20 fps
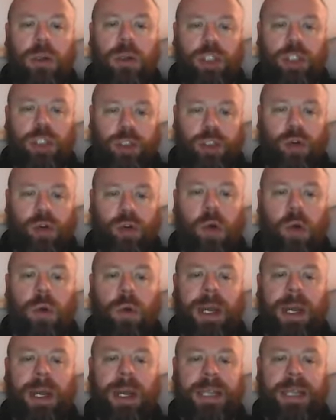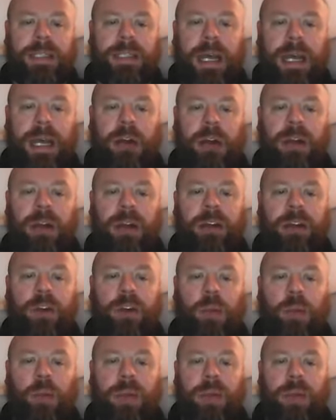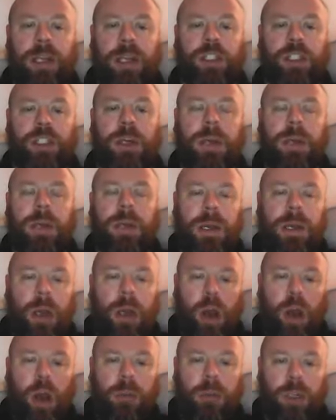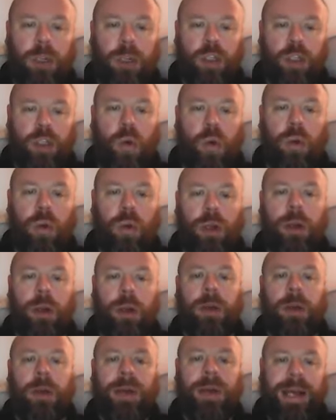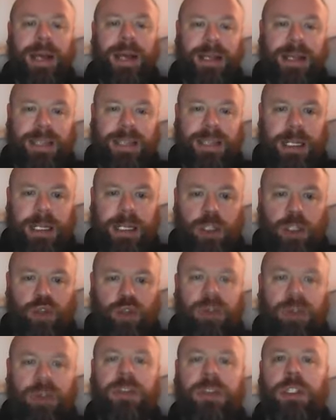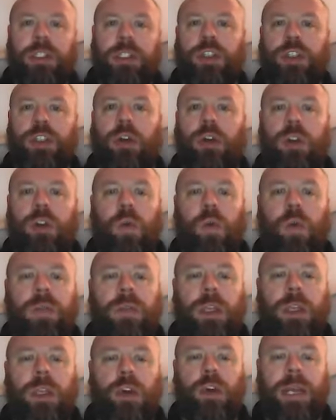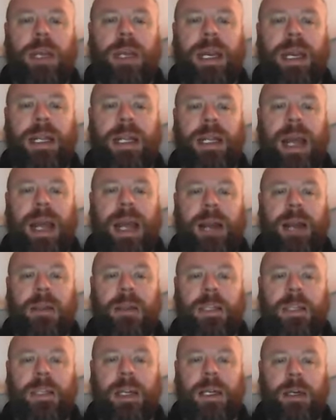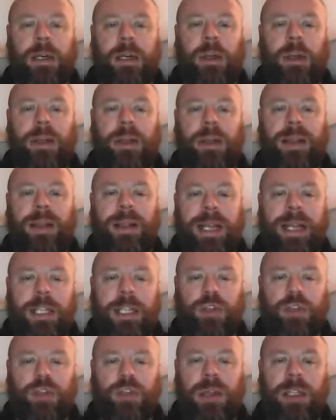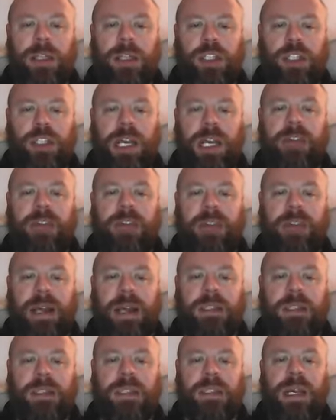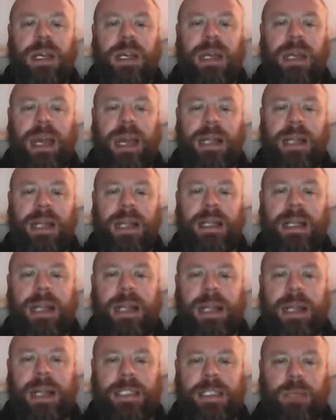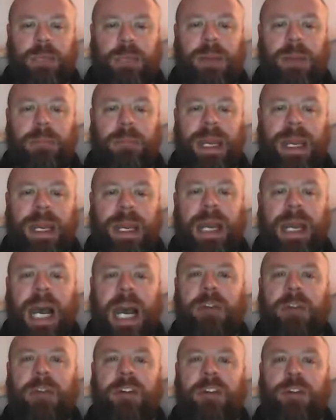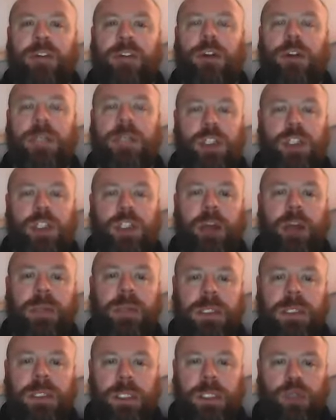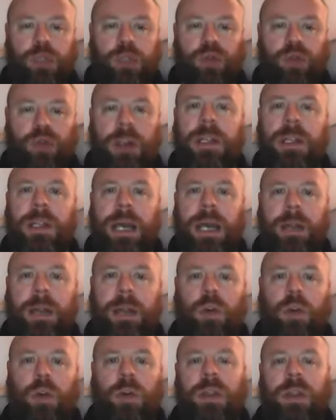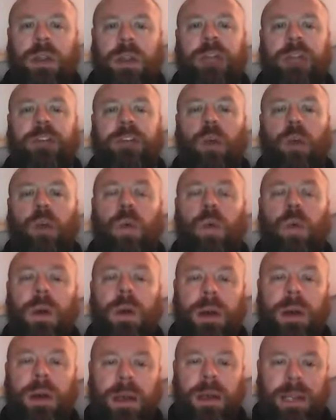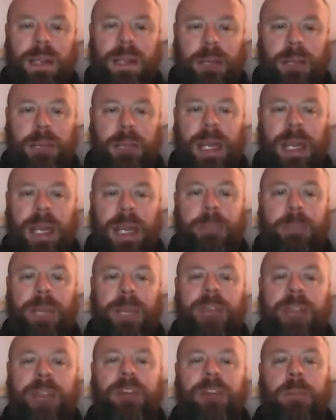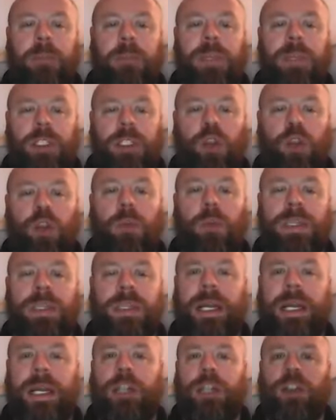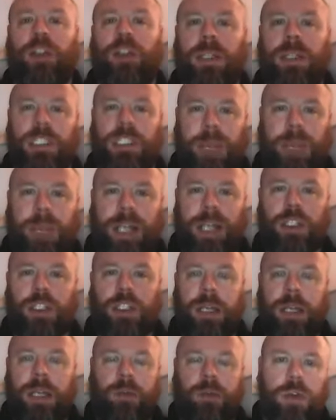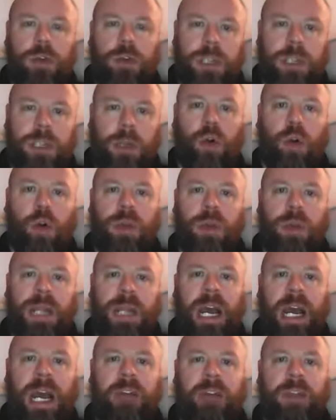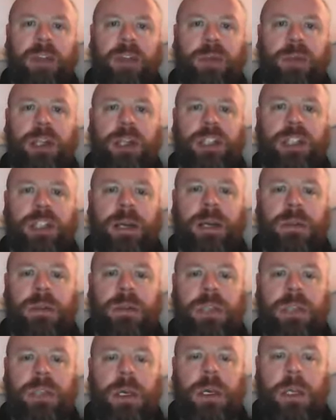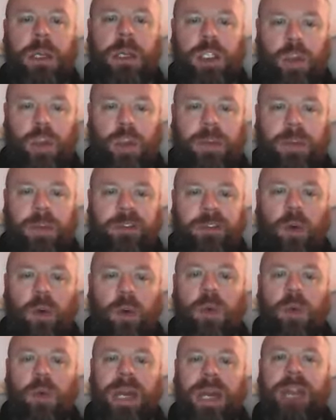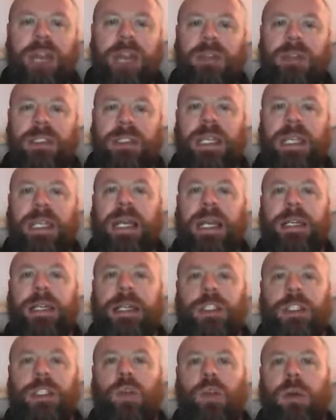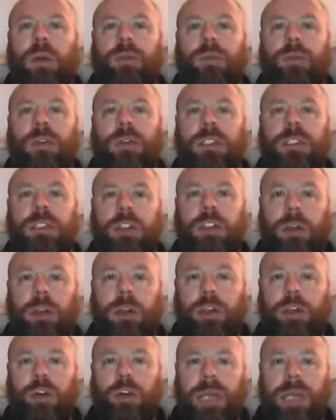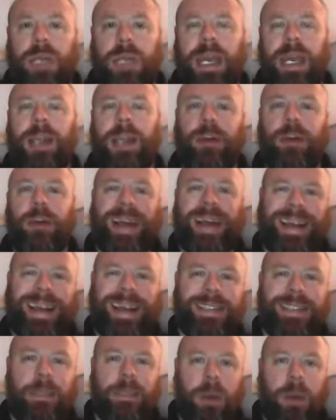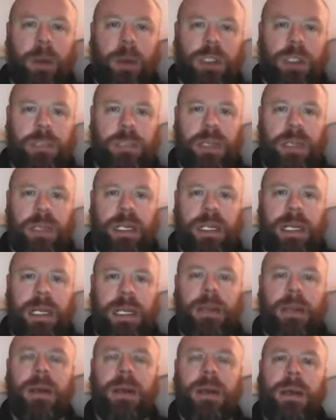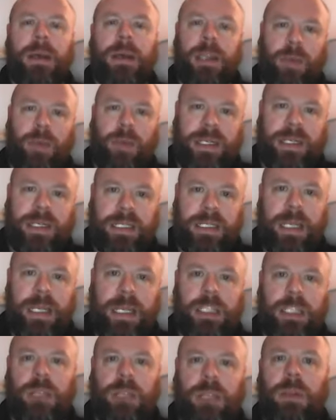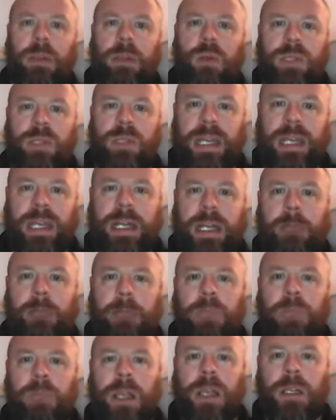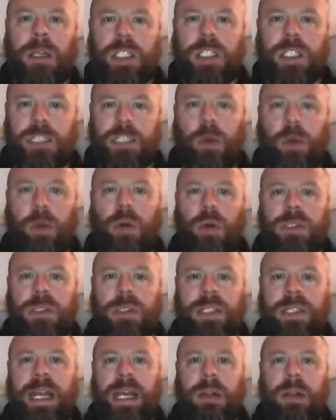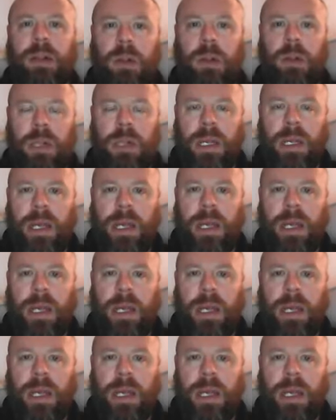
strong is that area of low pressure? How much cold air is getting driven south over the UK and Ireland here? Now, the latest run of the GFS indicates that we may have a few disturbances running that northerly flow that may beef up the snow potential, especially across the northern half of the British Isles. So before we even see any snow across the southern UK, there is a possibility that we see some of those kind of small scale